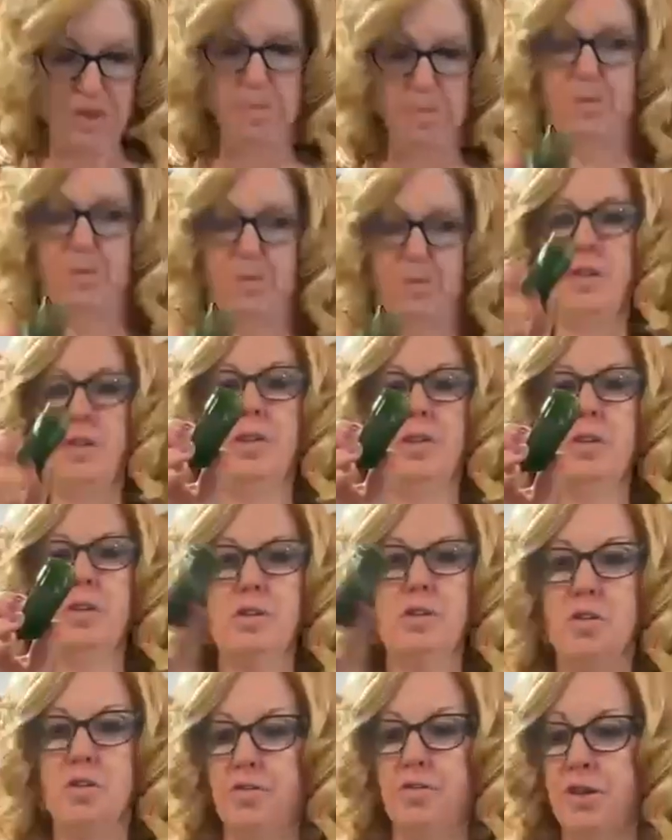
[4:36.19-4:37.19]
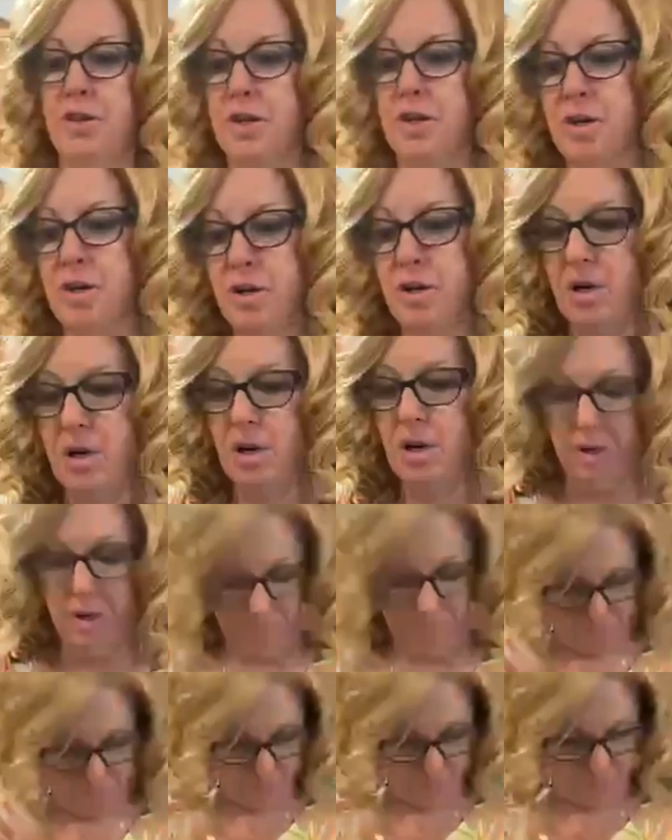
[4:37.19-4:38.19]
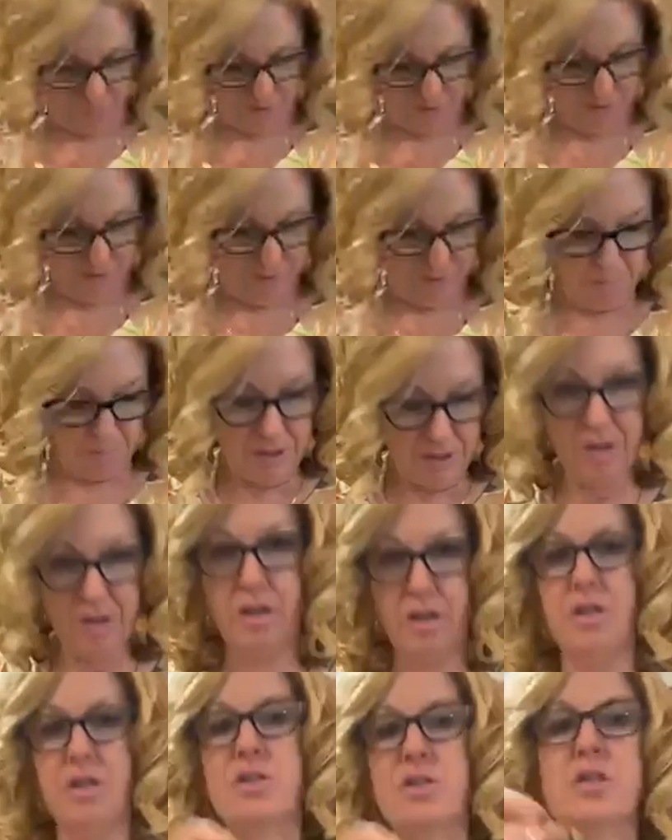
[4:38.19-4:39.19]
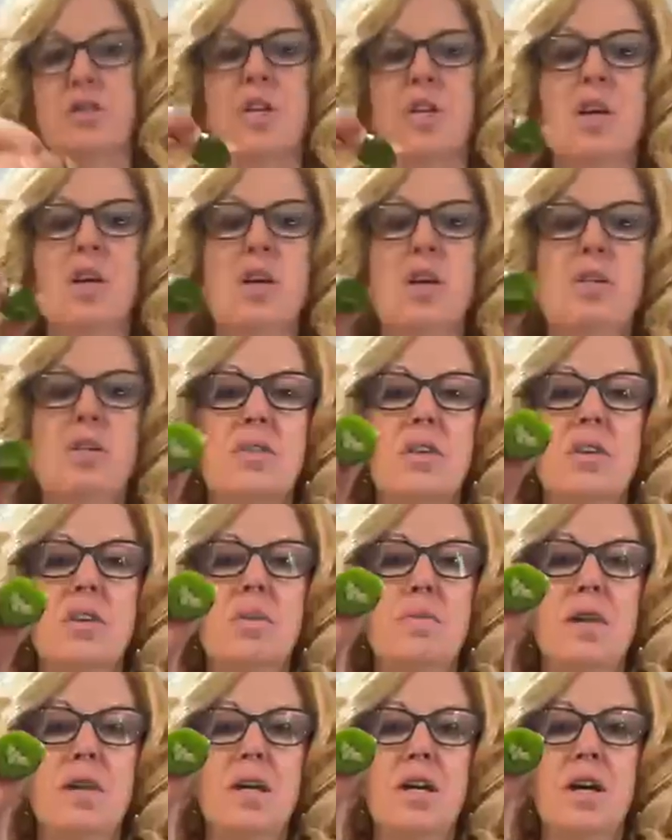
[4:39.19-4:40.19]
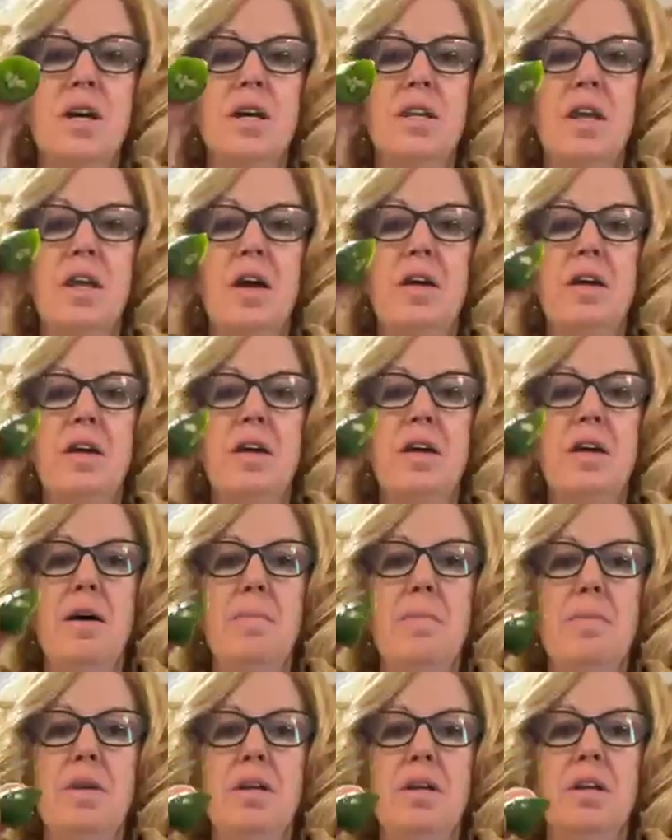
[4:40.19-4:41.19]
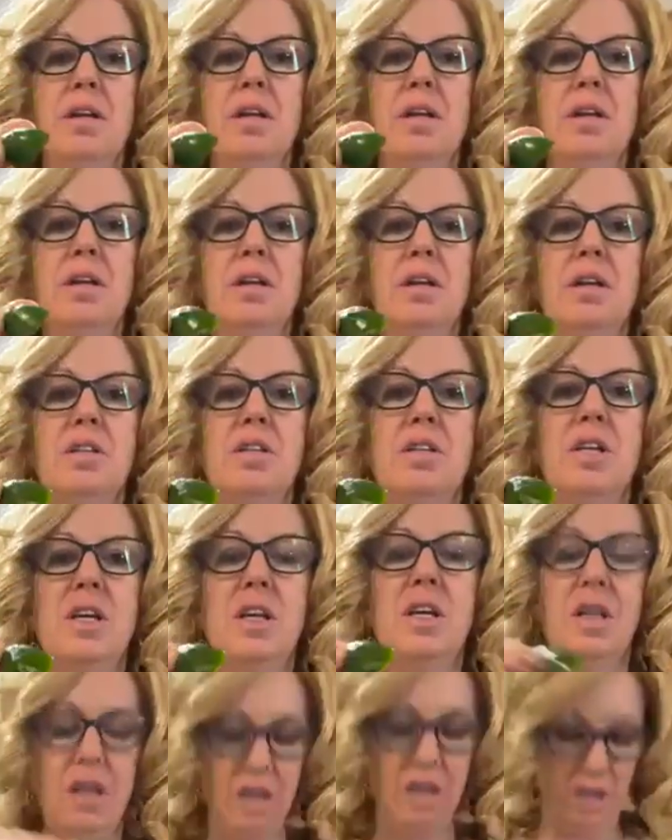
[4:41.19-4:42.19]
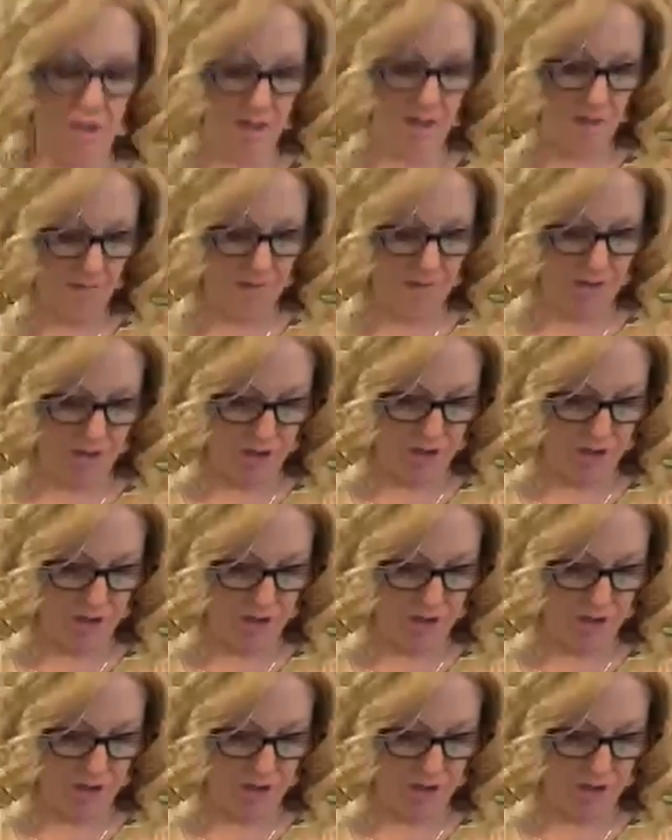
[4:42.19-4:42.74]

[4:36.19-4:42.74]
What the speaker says: and put this over here for the other meals. So I'm going to cut that up into little teeny, I'm going to